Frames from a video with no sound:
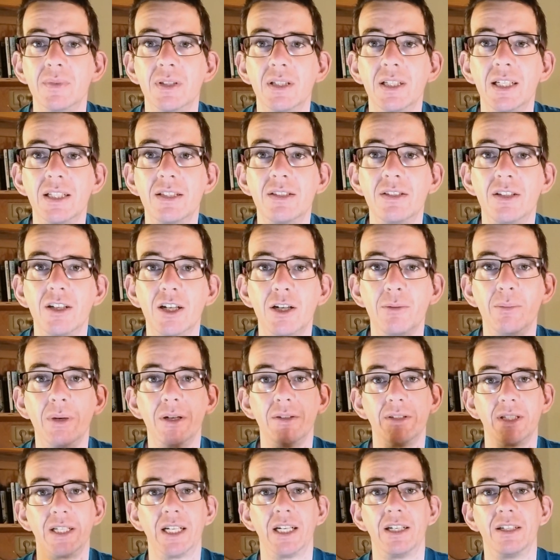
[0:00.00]
Let's talk
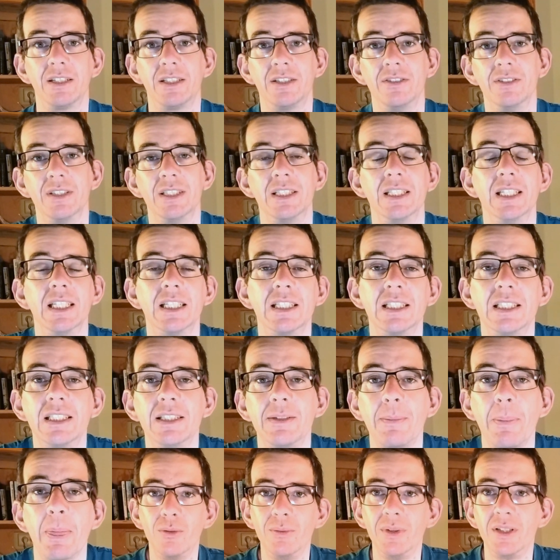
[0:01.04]
about the
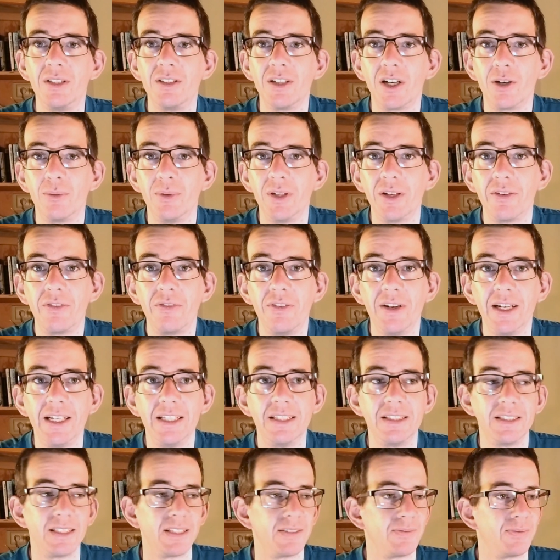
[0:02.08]
characteristics. We start with the
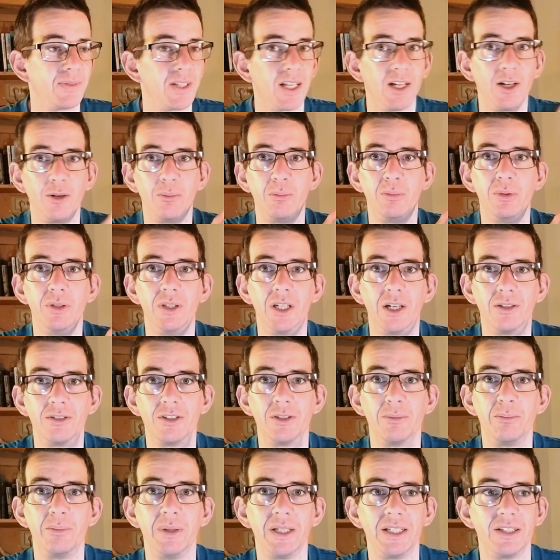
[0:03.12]
face. I'll put out
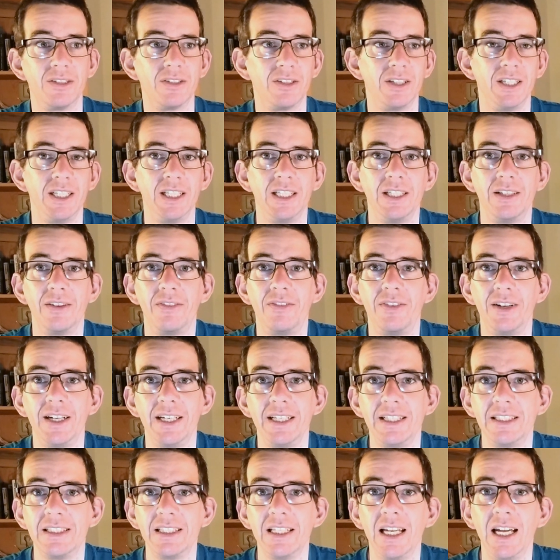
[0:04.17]
a picture here, the
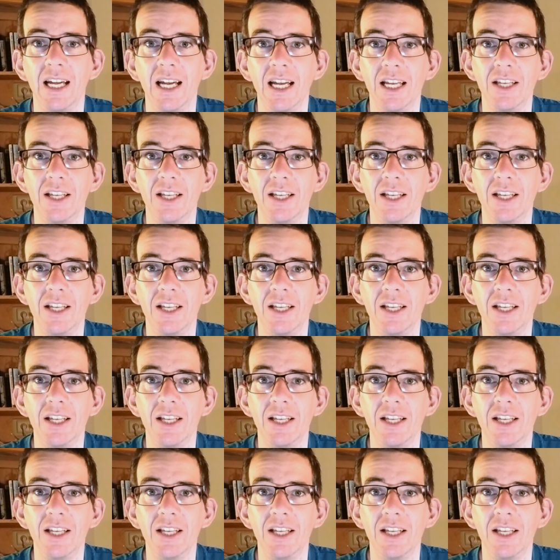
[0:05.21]
face.